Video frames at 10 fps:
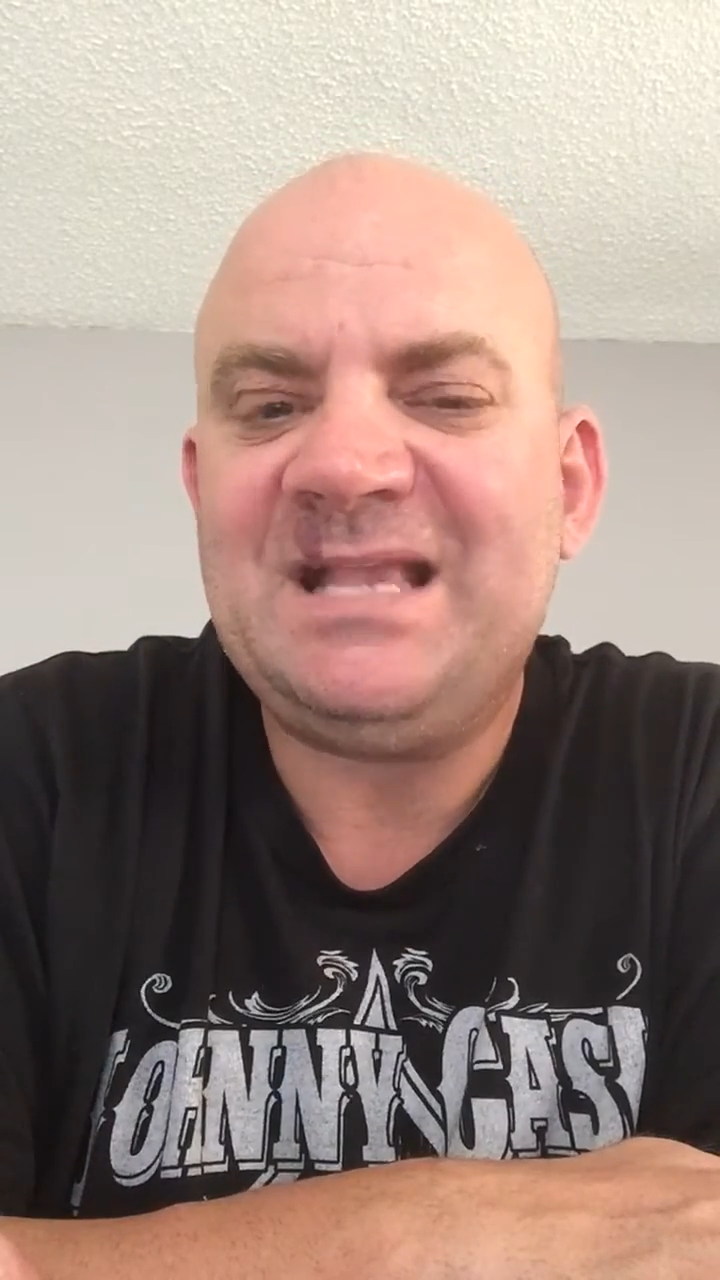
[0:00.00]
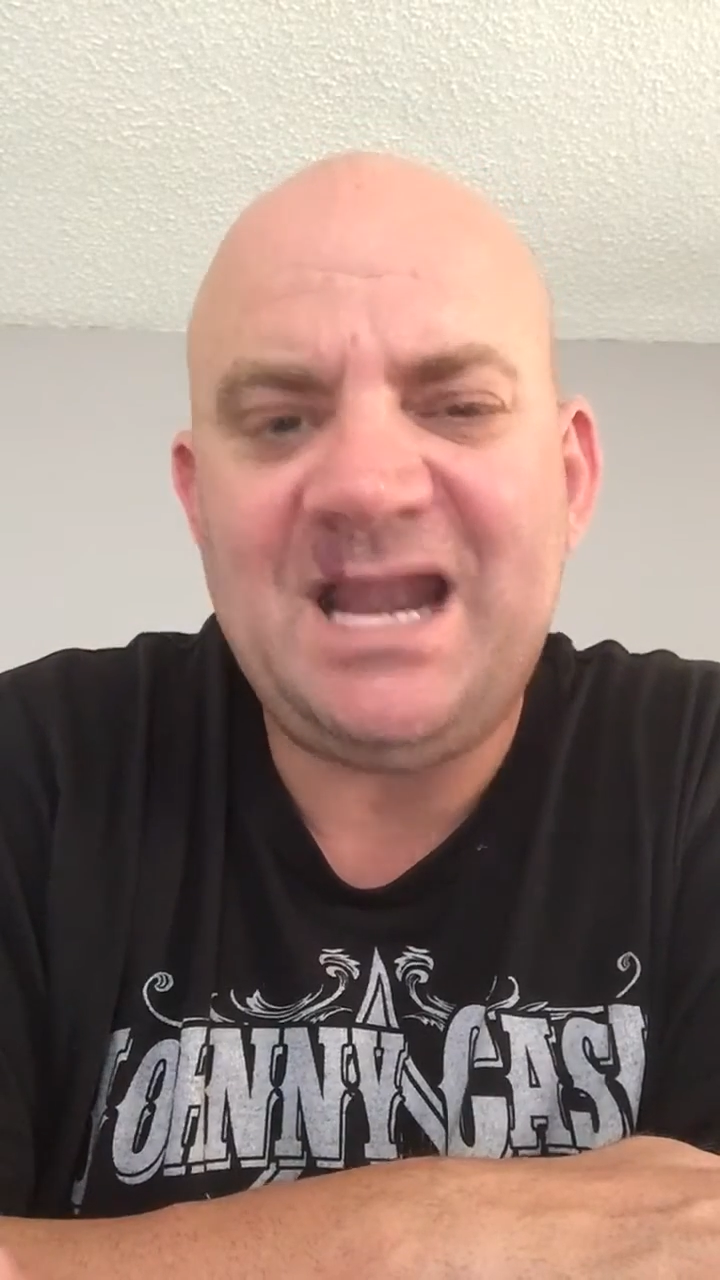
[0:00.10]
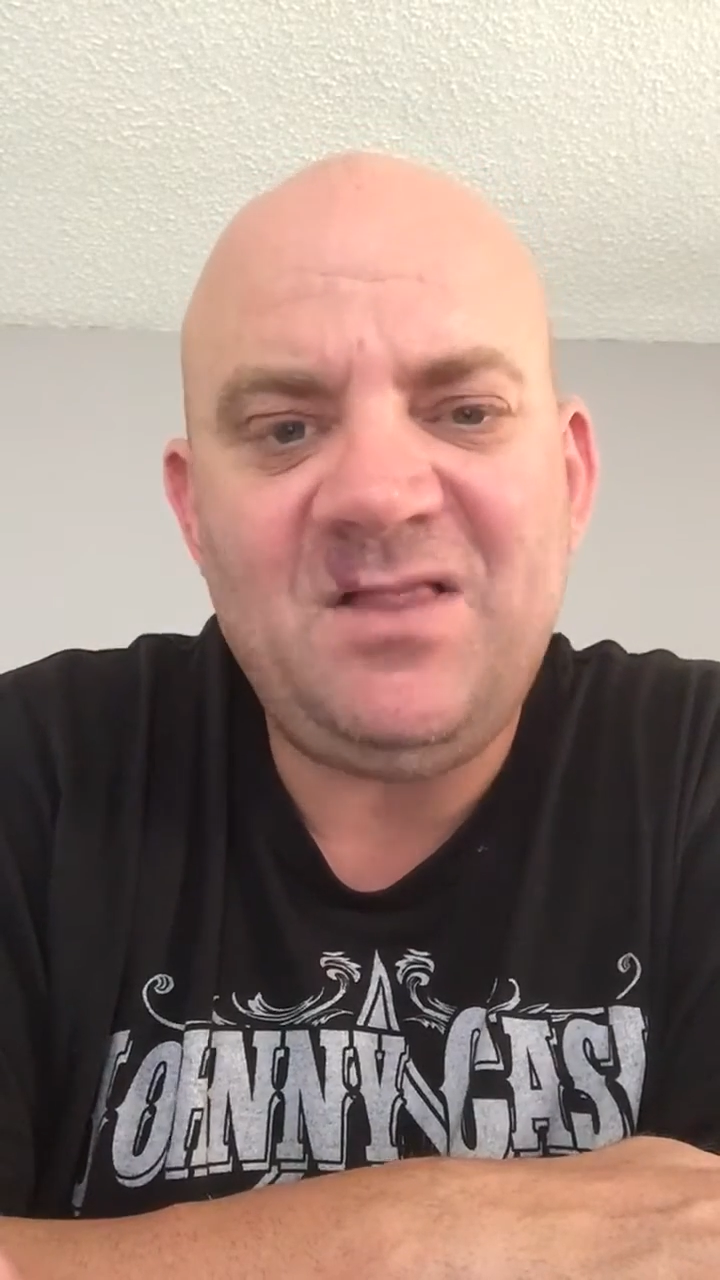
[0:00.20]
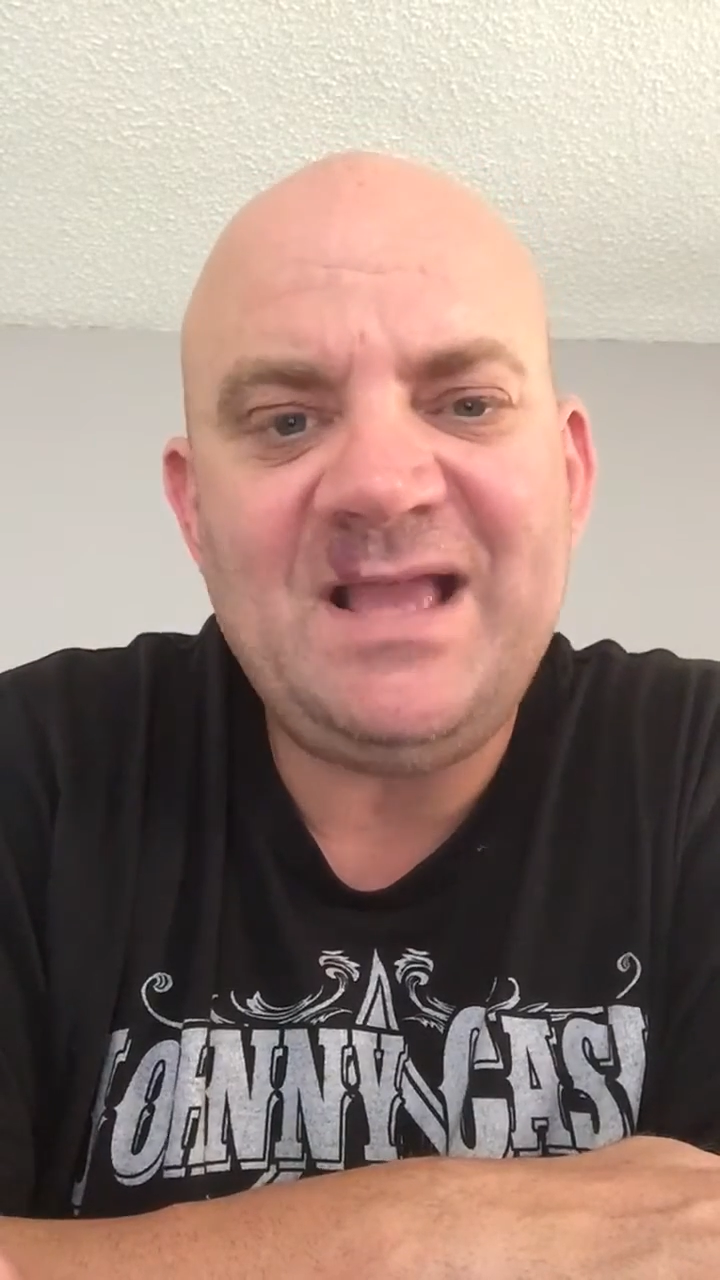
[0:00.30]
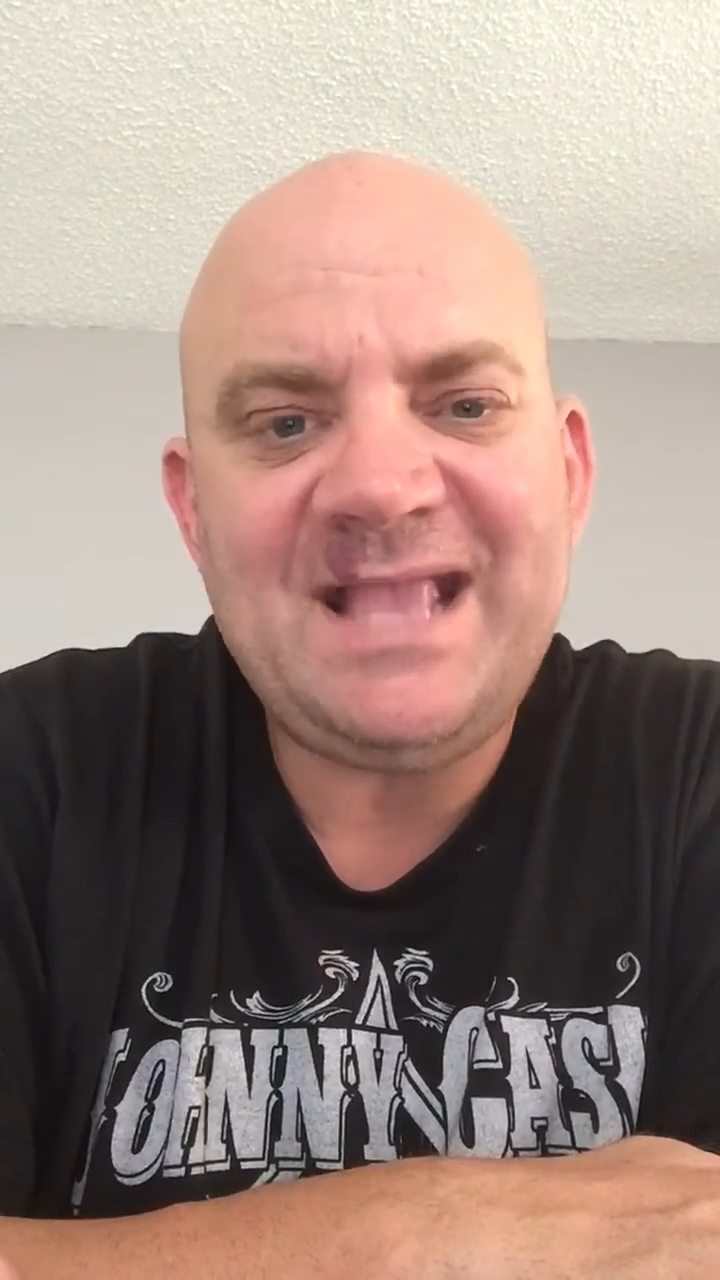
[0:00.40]

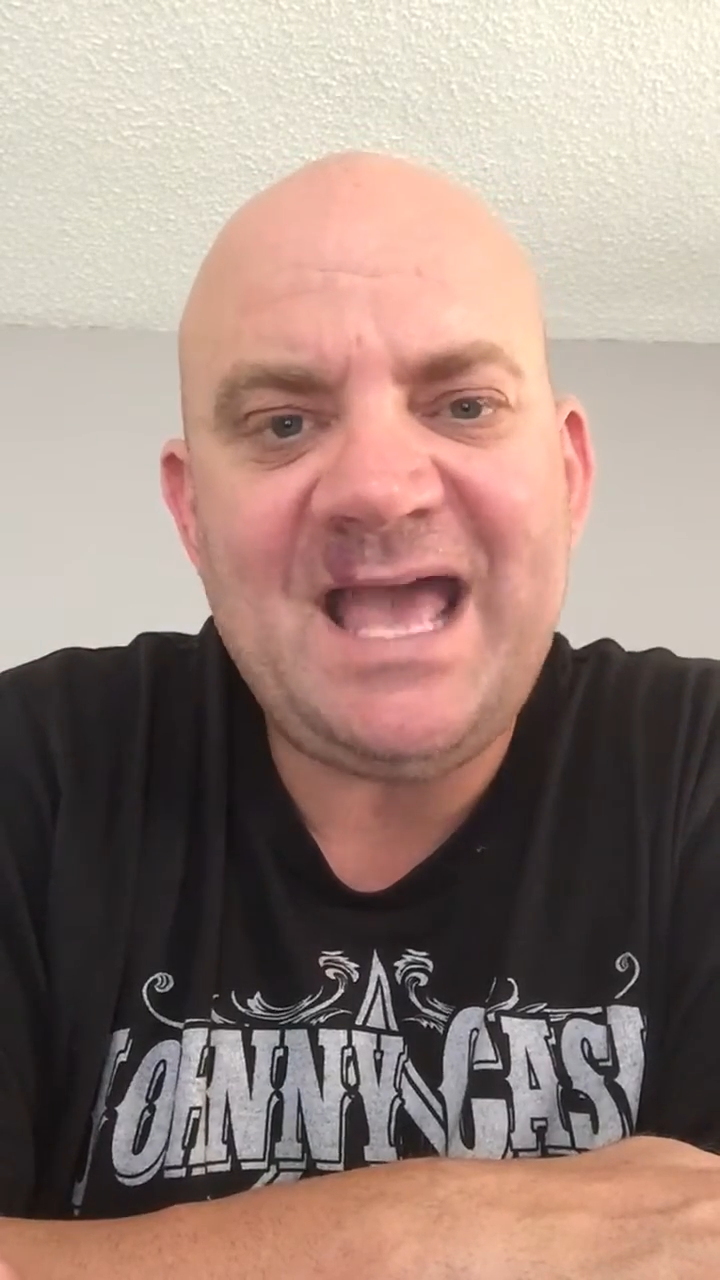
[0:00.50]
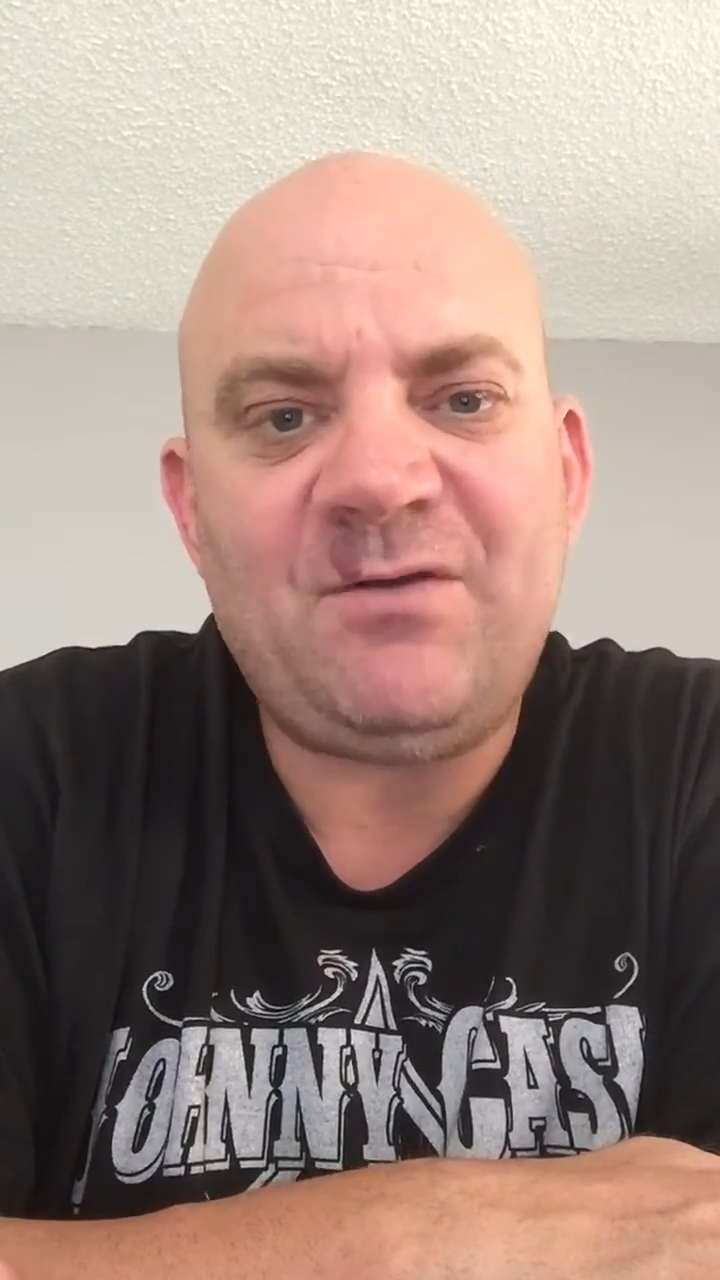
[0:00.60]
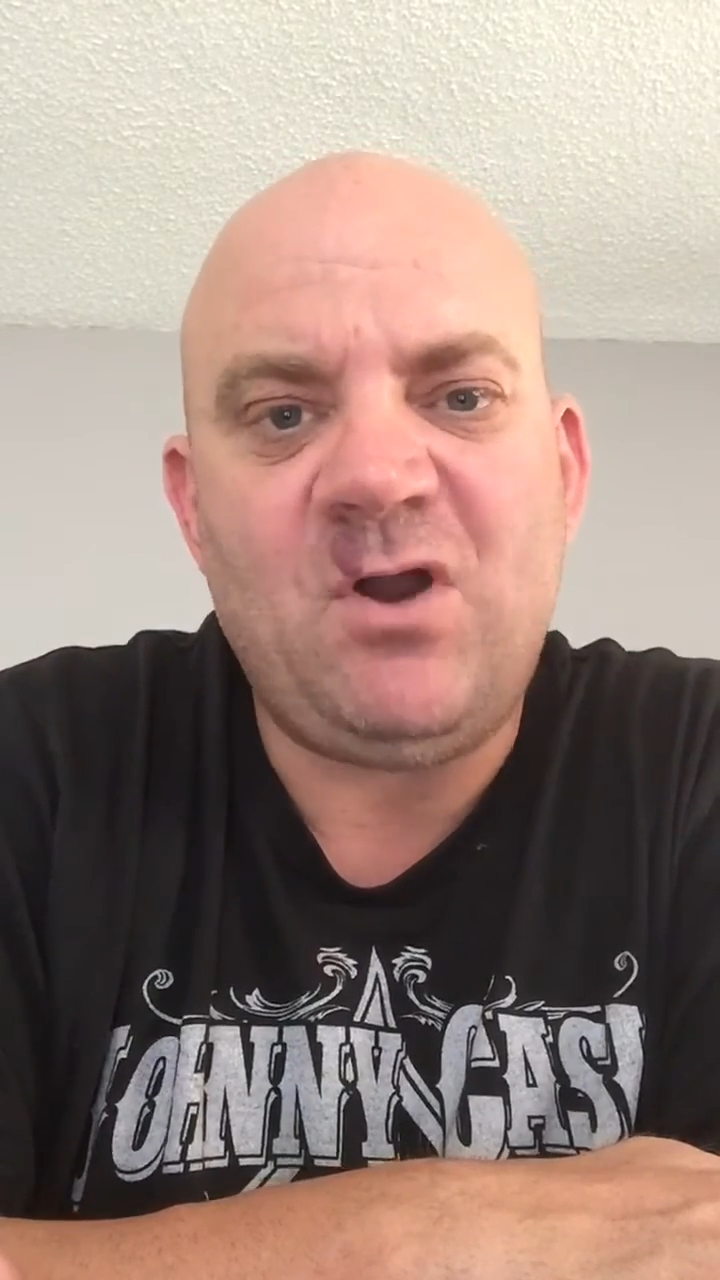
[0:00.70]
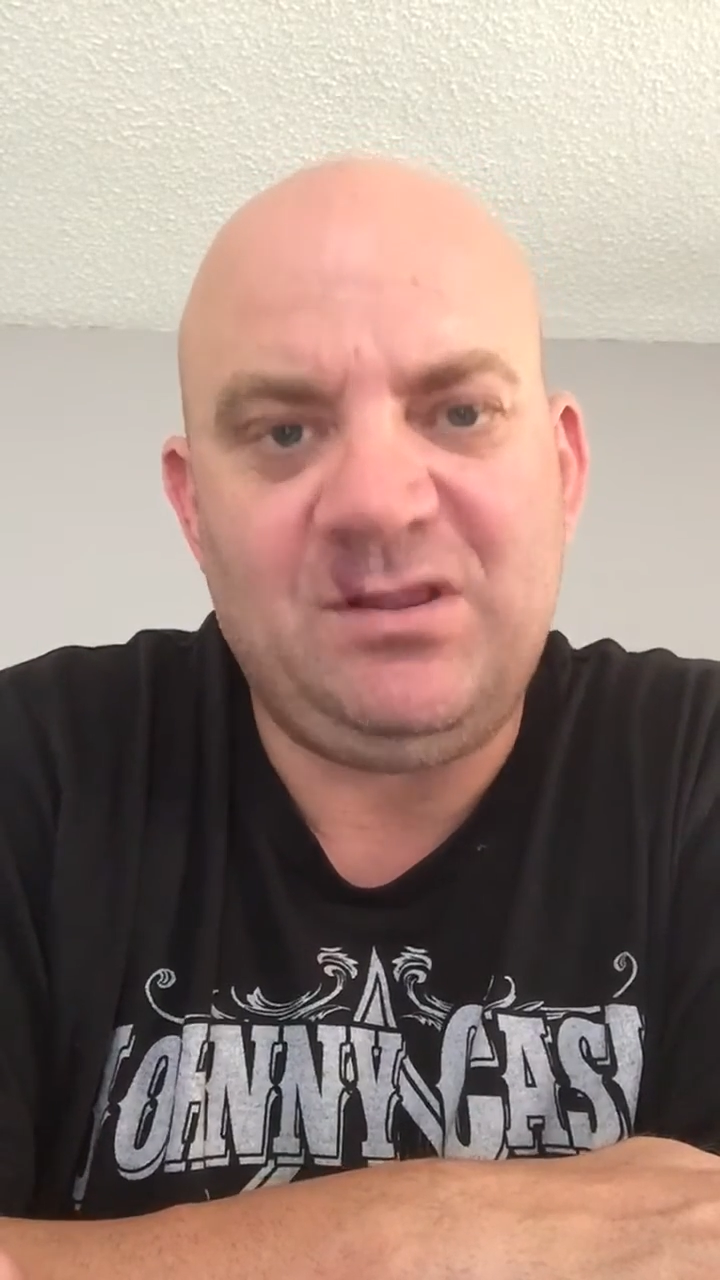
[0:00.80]
kind of like Adderall